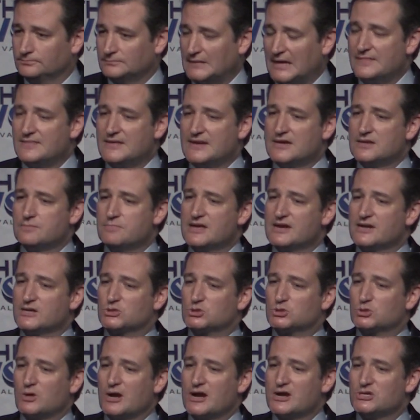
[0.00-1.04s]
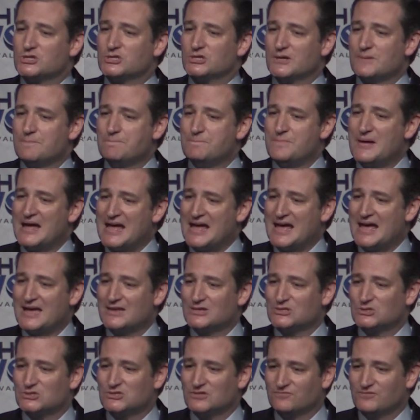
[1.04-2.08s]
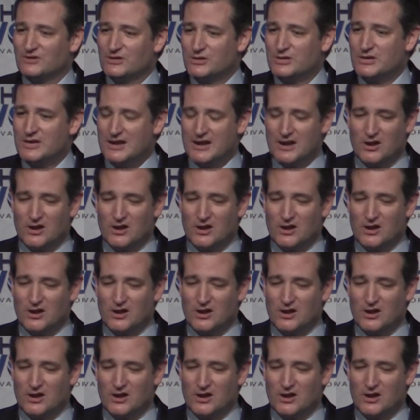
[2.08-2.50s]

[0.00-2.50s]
and the administration banned civilian